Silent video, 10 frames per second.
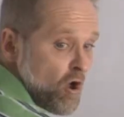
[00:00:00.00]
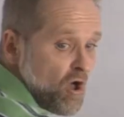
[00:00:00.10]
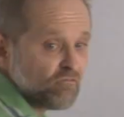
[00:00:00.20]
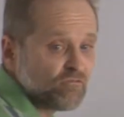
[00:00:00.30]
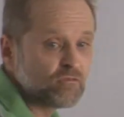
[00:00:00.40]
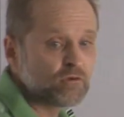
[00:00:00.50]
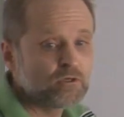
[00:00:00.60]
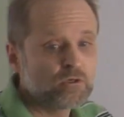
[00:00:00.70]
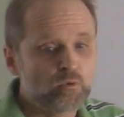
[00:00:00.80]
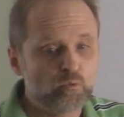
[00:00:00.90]
off
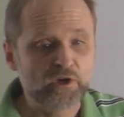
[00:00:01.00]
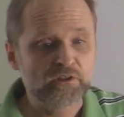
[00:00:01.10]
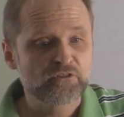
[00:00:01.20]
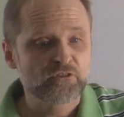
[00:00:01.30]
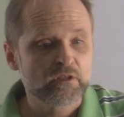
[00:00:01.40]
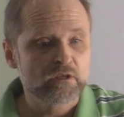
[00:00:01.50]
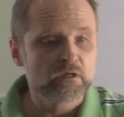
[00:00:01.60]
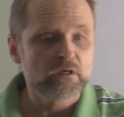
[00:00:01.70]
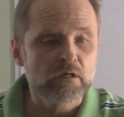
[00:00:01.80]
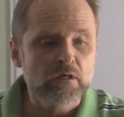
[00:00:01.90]
with
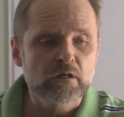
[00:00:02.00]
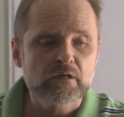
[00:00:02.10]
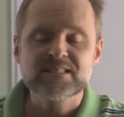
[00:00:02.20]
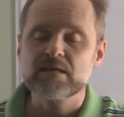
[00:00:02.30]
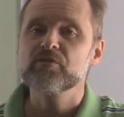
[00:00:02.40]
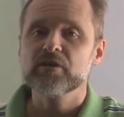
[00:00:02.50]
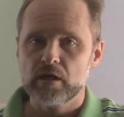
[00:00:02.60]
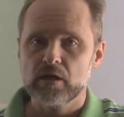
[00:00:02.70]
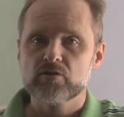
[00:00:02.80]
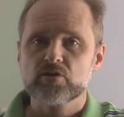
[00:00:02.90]
something
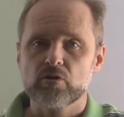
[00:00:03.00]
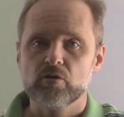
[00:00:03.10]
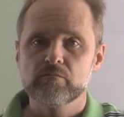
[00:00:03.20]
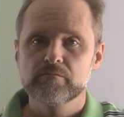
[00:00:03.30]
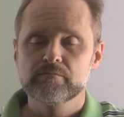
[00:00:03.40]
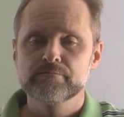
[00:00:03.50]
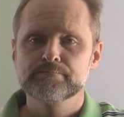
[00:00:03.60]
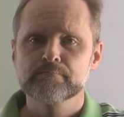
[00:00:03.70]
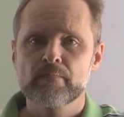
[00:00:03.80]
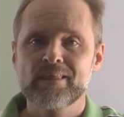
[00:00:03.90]
else though.
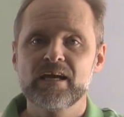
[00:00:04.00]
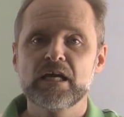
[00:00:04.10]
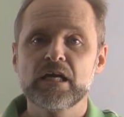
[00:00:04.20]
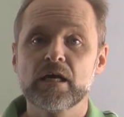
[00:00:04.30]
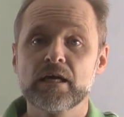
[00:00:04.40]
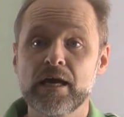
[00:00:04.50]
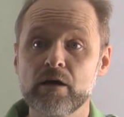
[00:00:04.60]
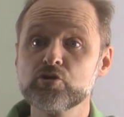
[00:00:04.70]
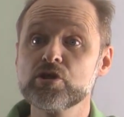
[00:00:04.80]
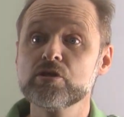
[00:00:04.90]

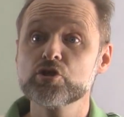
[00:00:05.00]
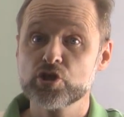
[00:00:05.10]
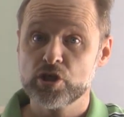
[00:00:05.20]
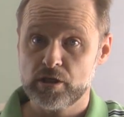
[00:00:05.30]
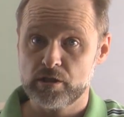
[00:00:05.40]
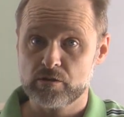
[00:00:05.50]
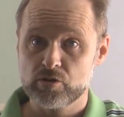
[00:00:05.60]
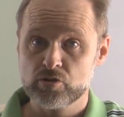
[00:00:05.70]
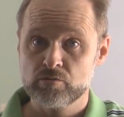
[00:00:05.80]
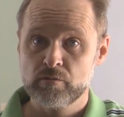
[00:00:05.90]
Counting
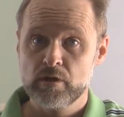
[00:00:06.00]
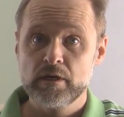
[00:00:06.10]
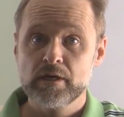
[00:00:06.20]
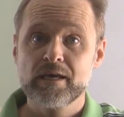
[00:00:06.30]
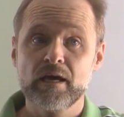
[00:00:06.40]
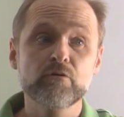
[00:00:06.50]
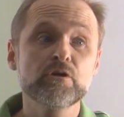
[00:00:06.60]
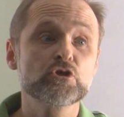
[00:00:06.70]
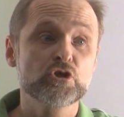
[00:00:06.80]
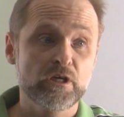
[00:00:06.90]
change.
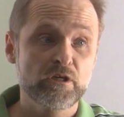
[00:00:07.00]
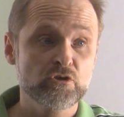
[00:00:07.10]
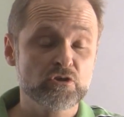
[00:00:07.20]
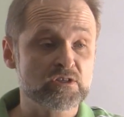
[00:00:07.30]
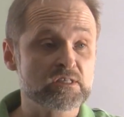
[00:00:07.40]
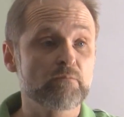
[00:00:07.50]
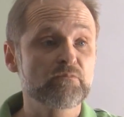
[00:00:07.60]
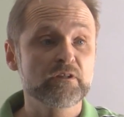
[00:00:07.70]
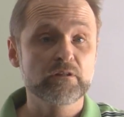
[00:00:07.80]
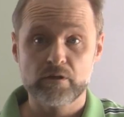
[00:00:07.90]
Counting change is
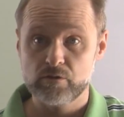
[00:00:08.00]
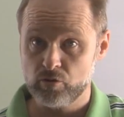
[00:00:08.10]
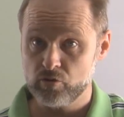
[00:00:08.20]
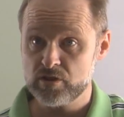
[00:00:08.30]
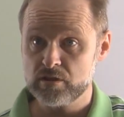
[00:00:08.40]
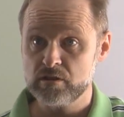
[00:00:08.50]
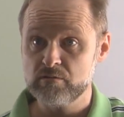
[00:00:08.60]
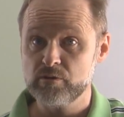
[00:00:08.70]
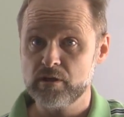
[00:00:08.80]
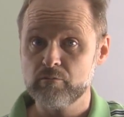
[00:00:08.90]
something that adults need to
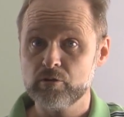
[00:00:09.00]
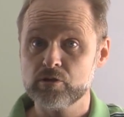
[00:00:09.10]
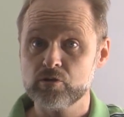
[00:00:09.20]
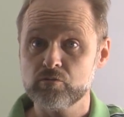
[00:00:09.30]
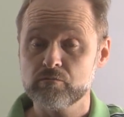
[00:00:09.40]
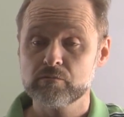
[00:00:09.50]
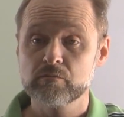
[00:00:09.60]
be able to do